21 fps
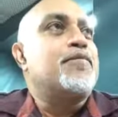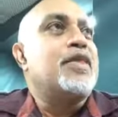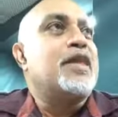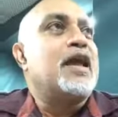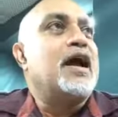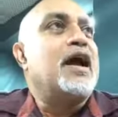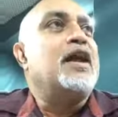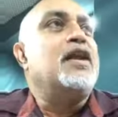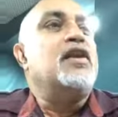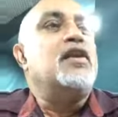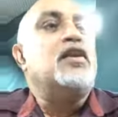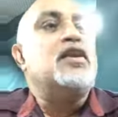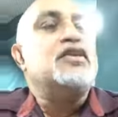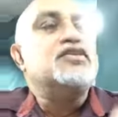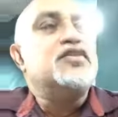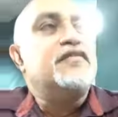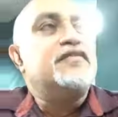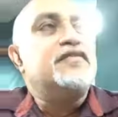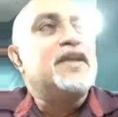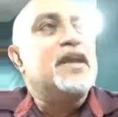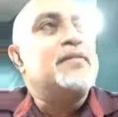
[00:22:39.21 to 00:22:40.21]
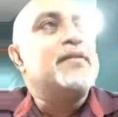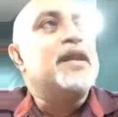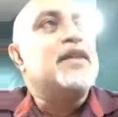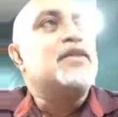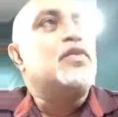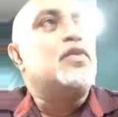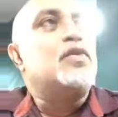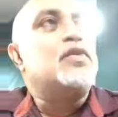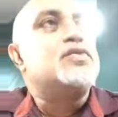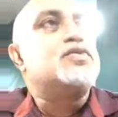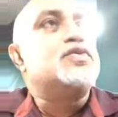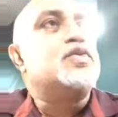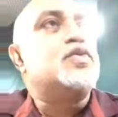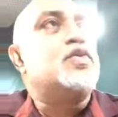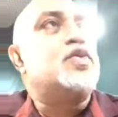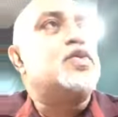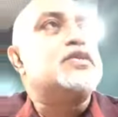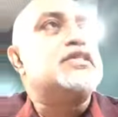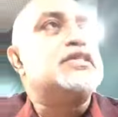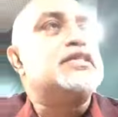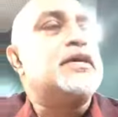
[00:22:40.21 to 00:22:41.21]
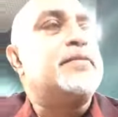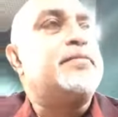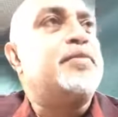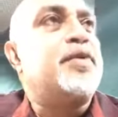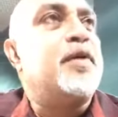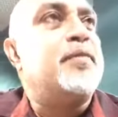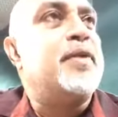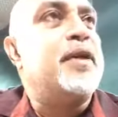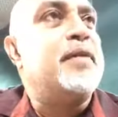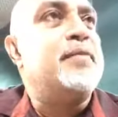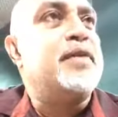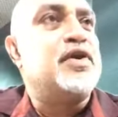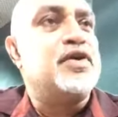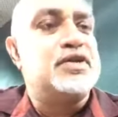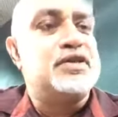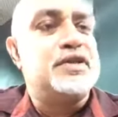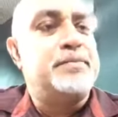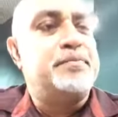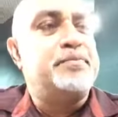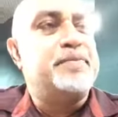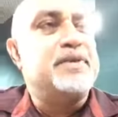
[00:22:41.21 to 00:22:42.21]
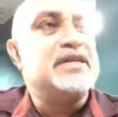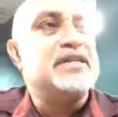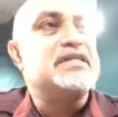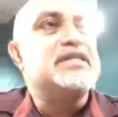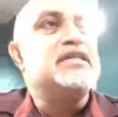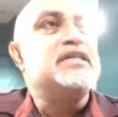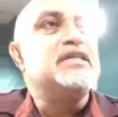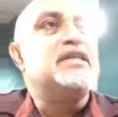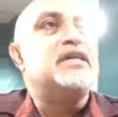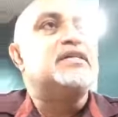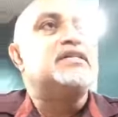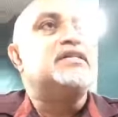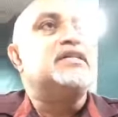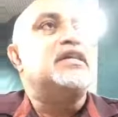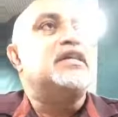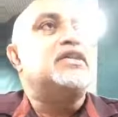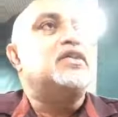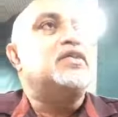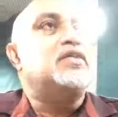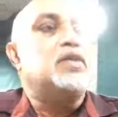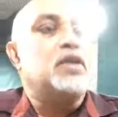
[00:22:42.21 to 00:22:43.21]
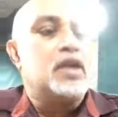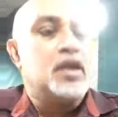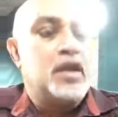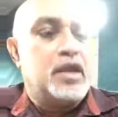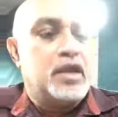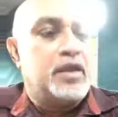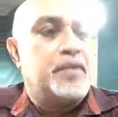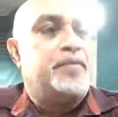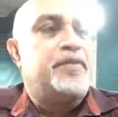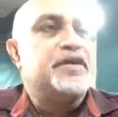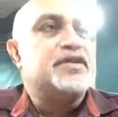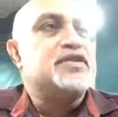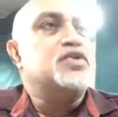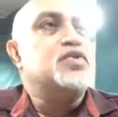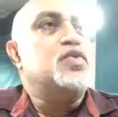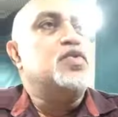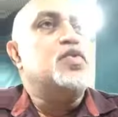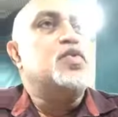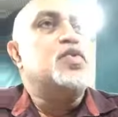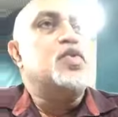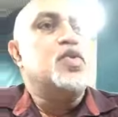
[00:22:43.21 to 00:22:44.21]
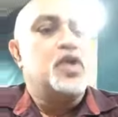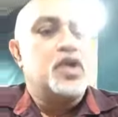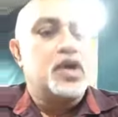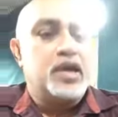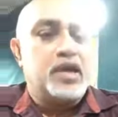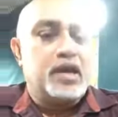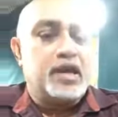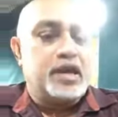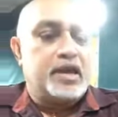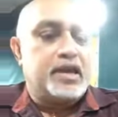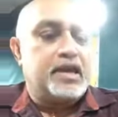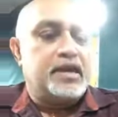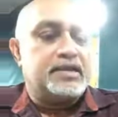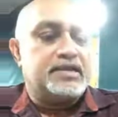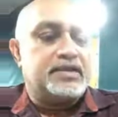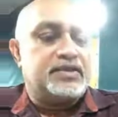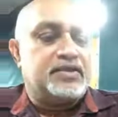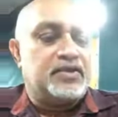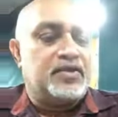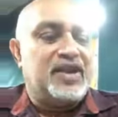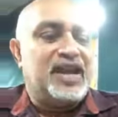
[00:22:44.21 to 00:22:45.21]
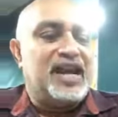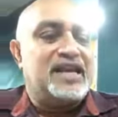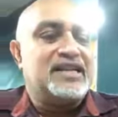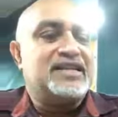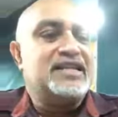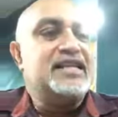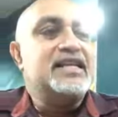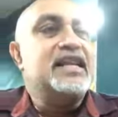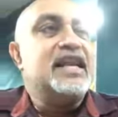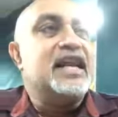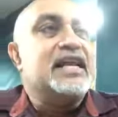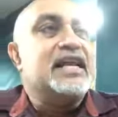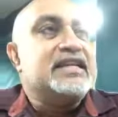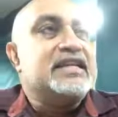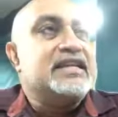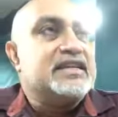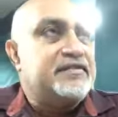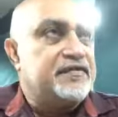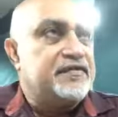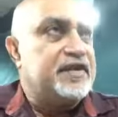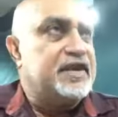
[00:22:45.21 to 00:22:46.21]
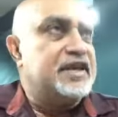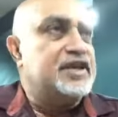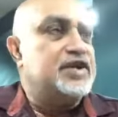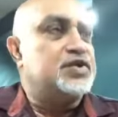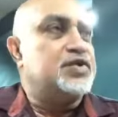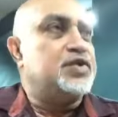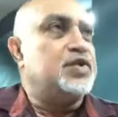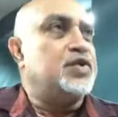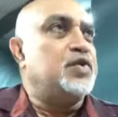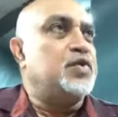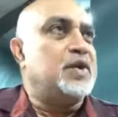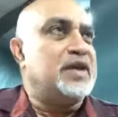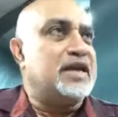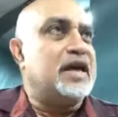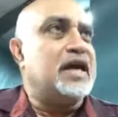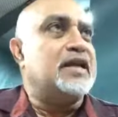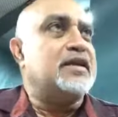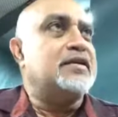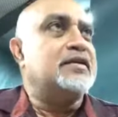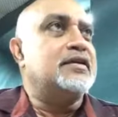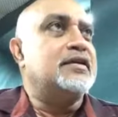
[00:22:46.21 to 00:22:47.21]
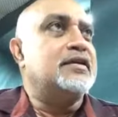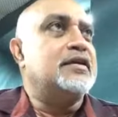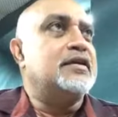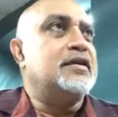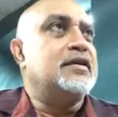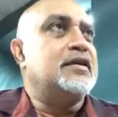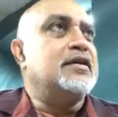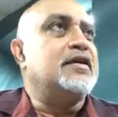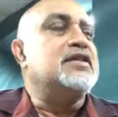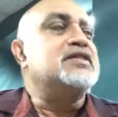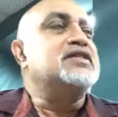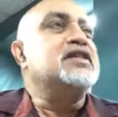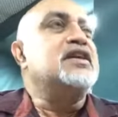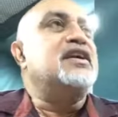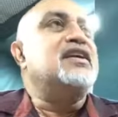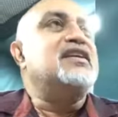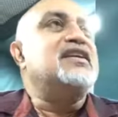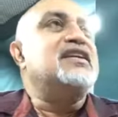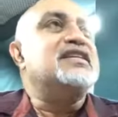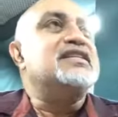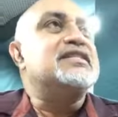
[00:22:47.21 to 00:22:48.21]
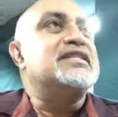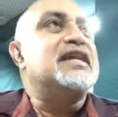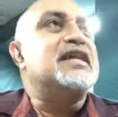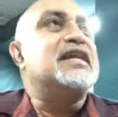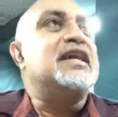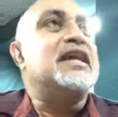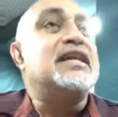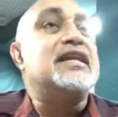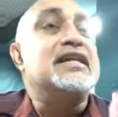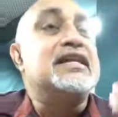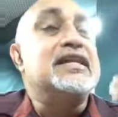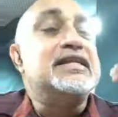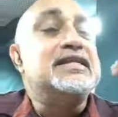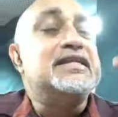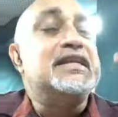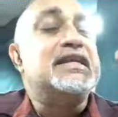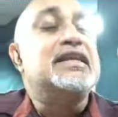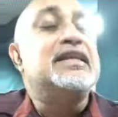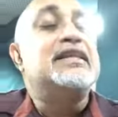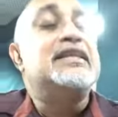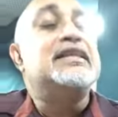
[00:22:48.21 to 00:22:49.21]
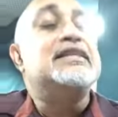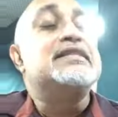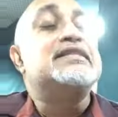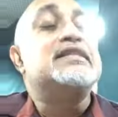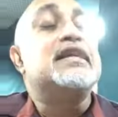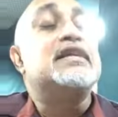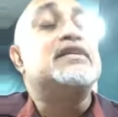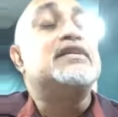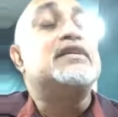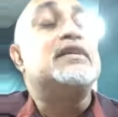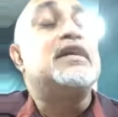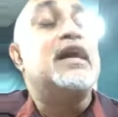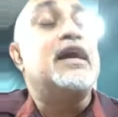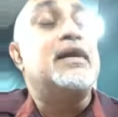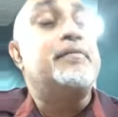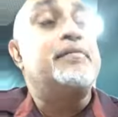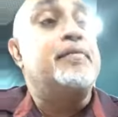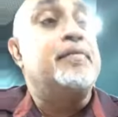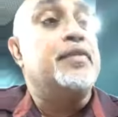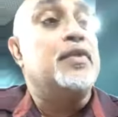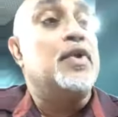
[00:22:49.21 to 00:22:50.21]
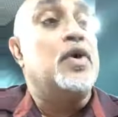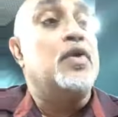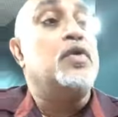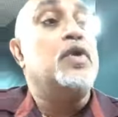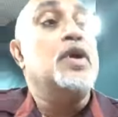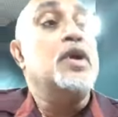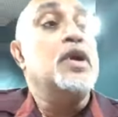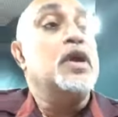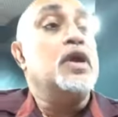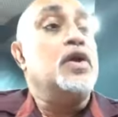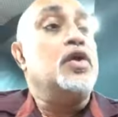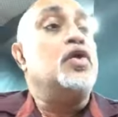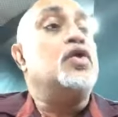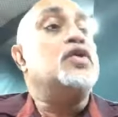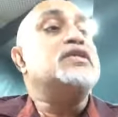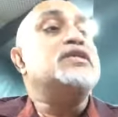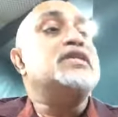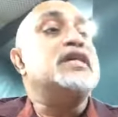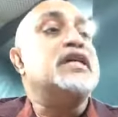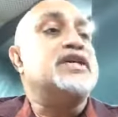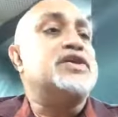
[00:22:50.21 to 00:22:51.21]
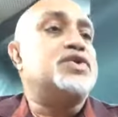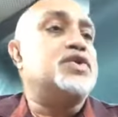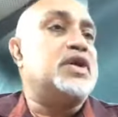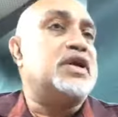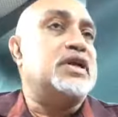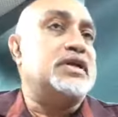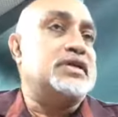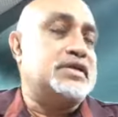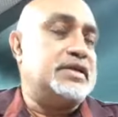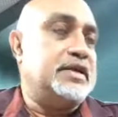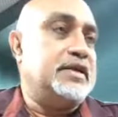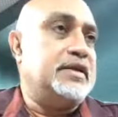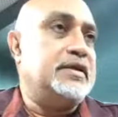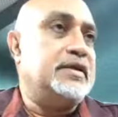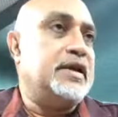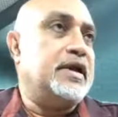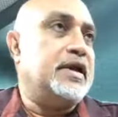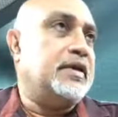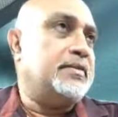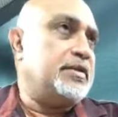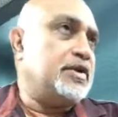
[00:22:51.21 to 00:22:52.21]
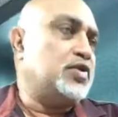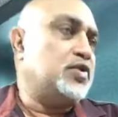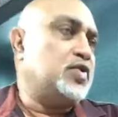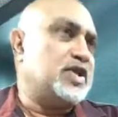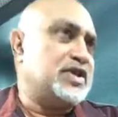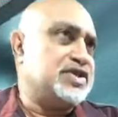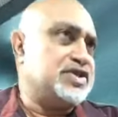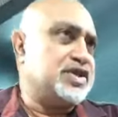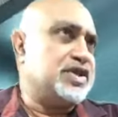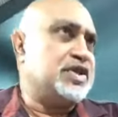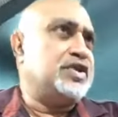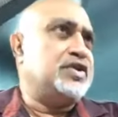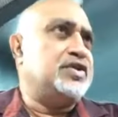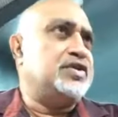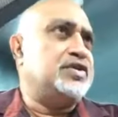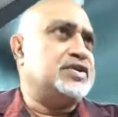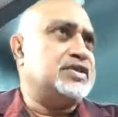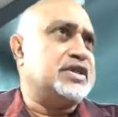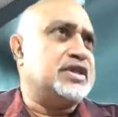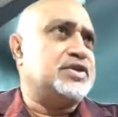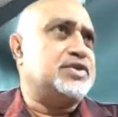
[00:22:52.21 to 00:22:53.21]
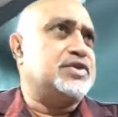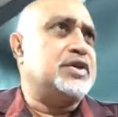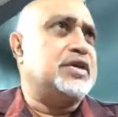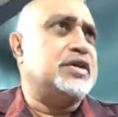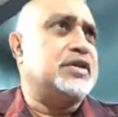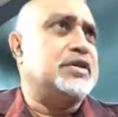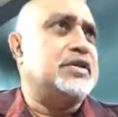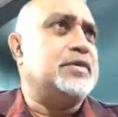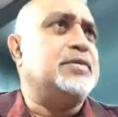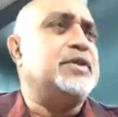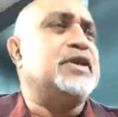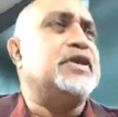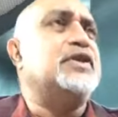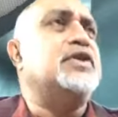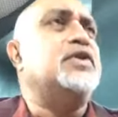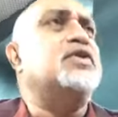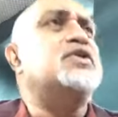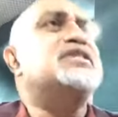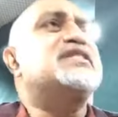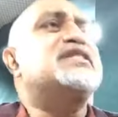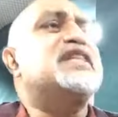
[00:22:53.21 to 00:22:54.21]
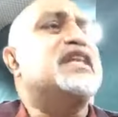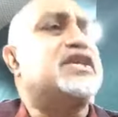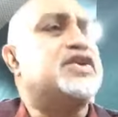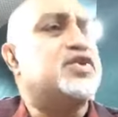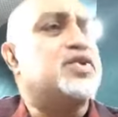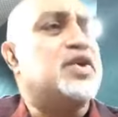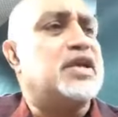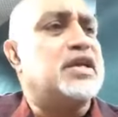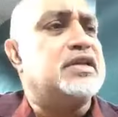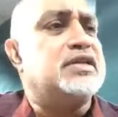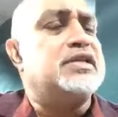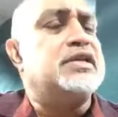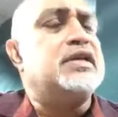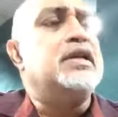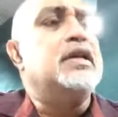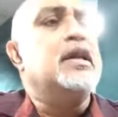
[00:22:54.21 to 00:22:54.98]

And lots of time that also causes a problem because the person who is reacting negatively to you with that doesn't understand that these are the things that could happen. Now, your sexuality, and I'm not questioning your sexuality, but your sexuality,